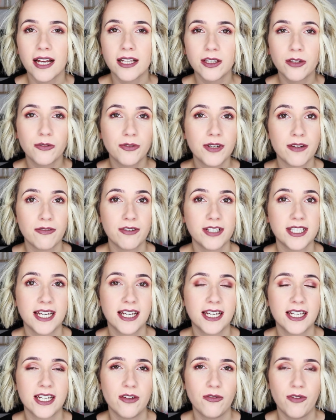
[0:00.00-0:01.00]
loving every
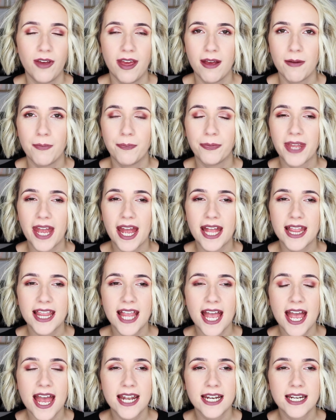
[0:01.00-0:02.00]
second of it.
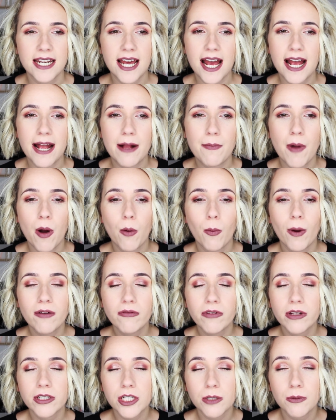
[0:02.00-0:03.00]
And then
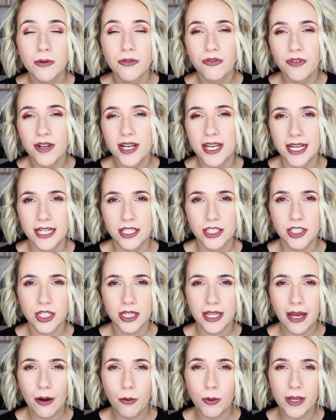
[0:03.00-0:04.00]
when Vlogtober
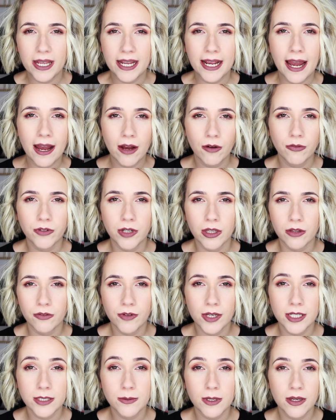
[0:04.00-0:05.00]
finished, that week after, the
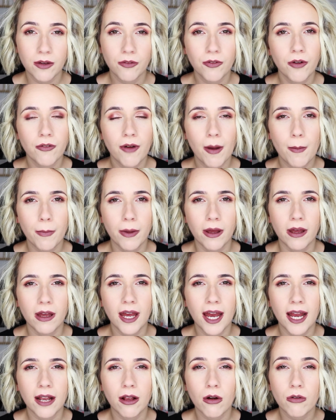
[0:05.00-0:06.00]
first week of
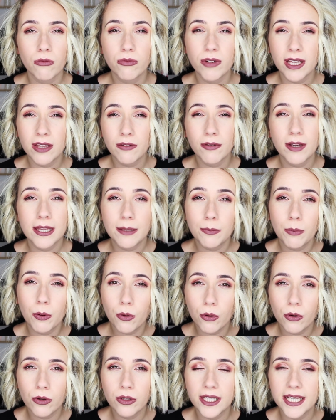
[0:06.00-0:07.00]
November, I got really, really
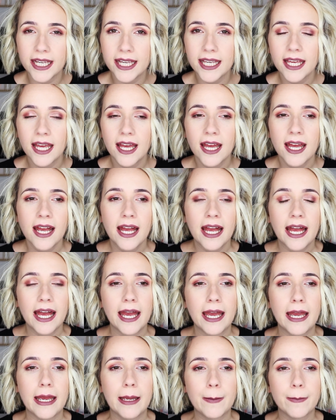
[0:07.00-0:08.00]
poorly.
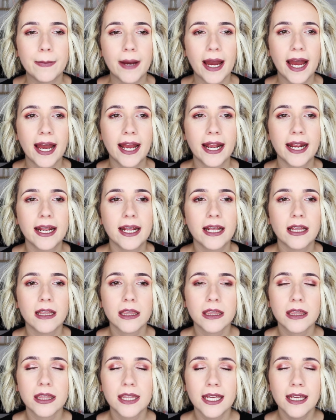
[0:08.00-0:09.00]
I
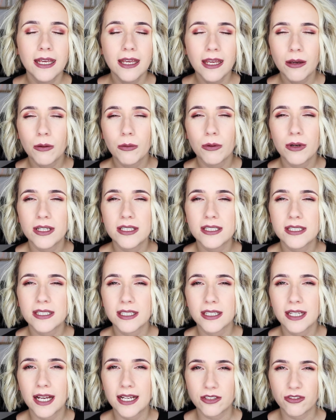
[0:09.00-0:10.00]
think it
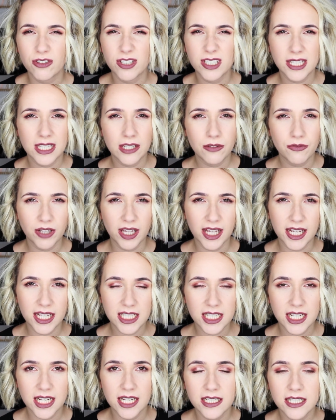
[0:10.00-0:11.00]
was gastric sleeve
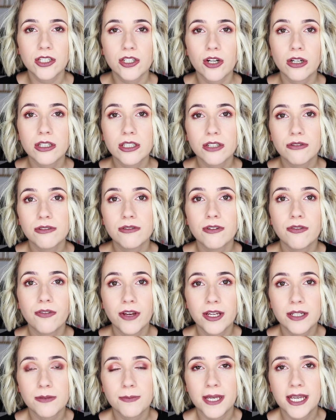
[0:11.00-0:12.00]
related. The doctor has
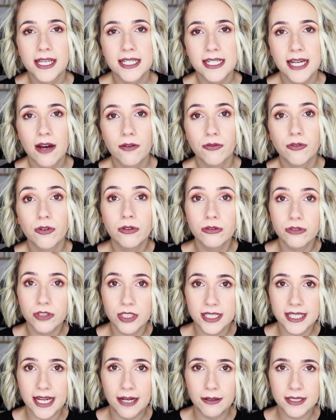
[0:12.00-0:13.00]
referred me to have an
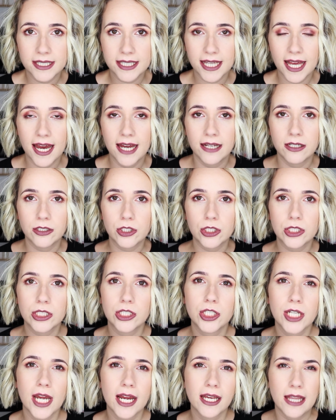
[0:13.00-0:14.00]
ultrasound scan just
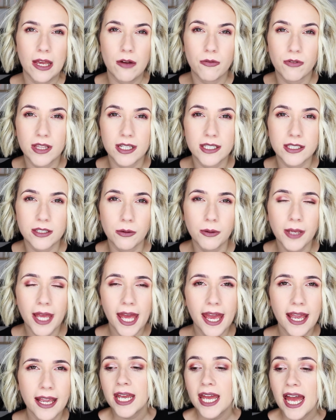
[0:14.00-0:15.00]
to check that everything's
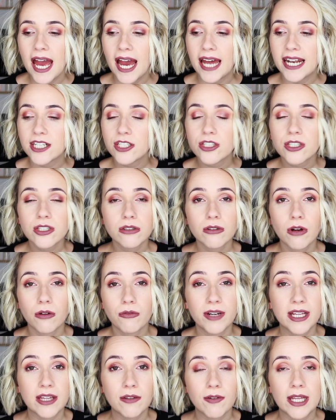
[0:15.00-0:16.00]
okay. And I just
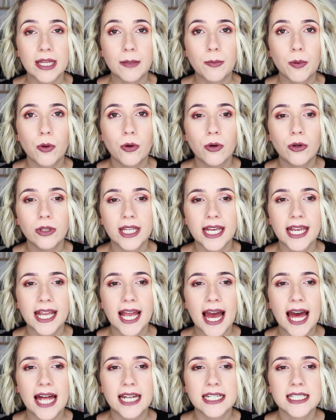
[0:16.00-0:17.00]
got really, really
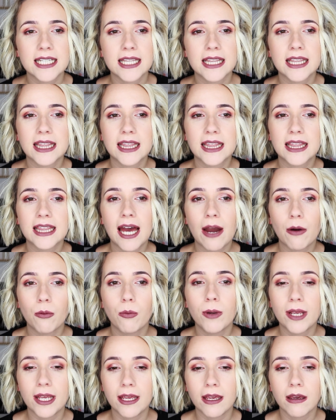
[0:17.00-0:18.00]
poorly. And
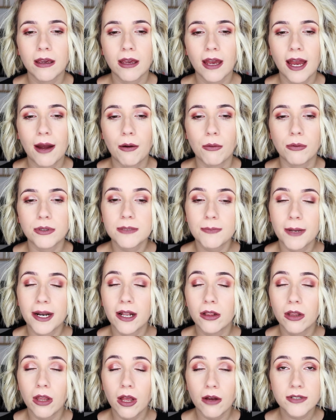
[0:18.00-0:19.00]
that week I
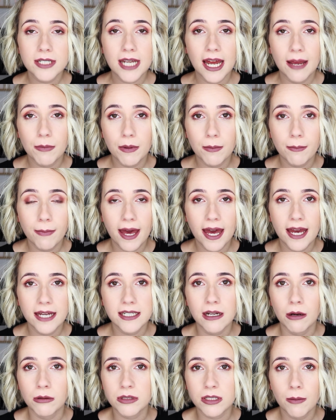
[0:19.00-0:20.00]
spent a lot of time in
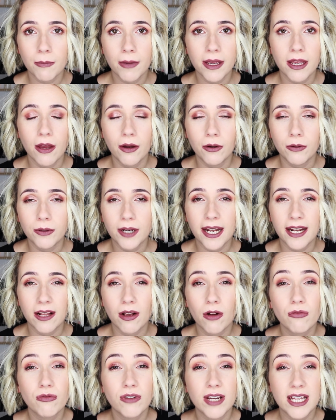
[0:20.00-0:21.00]
bed, I was on my own, and I
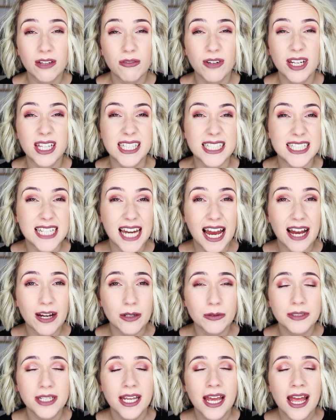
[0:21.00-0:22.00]
got really, really
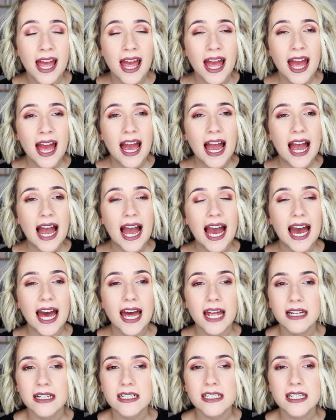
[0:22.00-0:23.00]
down.
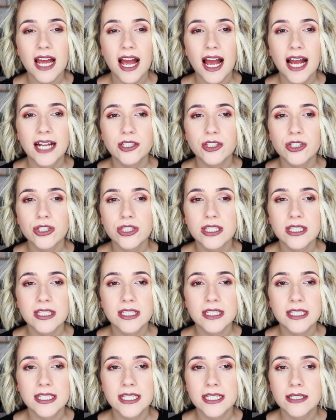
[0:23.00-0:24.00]
And I
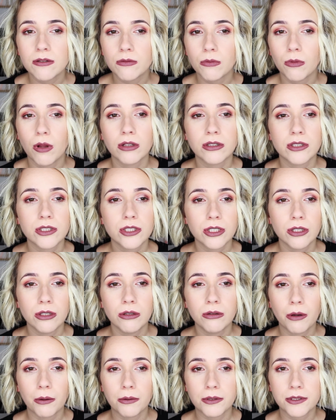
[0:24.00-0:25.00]
just didn't want
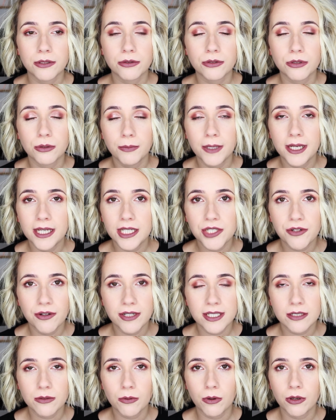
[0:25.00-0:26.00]
to go on social media.
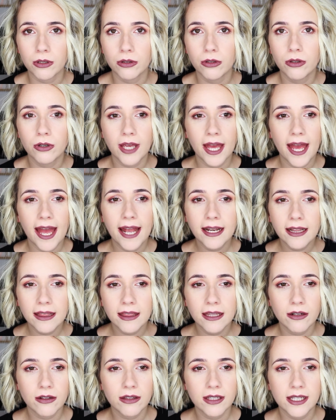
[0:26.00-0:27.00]
I didn't want to look at
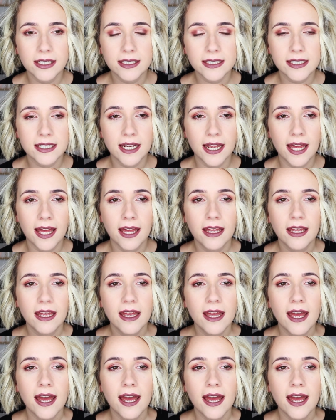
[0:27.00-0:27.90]
anything on the internet.